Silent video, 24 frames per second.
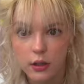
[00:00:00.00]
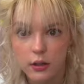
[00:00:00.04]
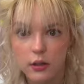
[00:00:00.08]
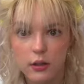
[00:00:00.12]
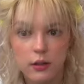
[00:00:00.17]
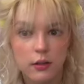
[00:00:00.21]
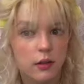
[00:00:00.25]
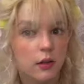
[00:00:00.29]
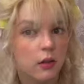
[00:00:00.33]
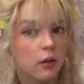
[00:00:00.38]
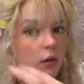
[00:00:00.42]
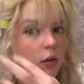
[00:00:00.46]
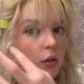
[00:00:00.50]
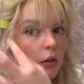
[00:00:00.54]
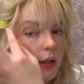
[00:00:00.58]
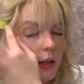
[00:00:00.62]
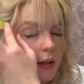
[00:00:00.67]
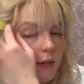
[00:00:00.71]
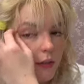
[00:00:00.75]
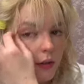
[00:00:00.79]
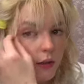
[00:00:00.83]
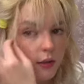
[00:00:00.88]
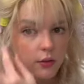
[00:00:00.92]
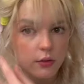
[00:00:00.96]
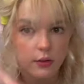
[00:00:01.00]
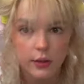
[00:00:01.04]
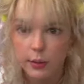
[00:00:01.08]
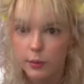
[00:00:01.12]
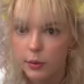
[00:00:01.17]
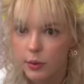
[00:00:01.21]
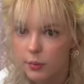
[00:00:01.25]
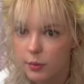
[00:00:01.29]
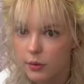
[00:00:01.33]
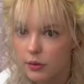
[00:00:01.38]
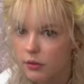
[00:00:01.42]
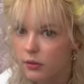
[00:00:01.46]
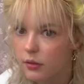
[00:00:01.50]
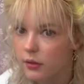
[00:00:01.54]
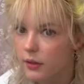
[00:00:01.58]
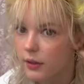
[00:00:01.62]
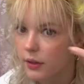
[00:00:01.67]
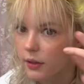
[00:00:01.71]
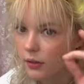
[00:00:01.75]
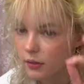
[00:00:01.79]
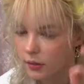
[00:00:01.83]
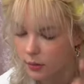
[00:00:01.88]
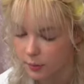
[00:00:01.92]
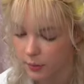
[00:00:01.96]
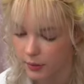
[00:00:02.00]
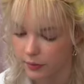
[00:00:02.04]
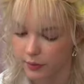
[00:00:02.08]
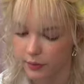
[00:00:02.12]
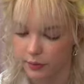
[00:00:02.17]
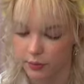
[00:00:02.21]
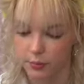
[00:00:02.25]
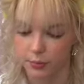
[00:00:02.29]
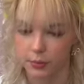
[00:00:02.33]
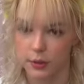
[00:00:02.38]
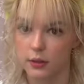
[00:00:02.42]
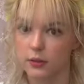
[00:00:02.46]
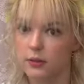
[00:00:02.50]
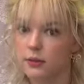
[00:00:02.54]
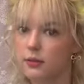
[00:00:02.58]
these little like face framing pieces here. They're my favorite part.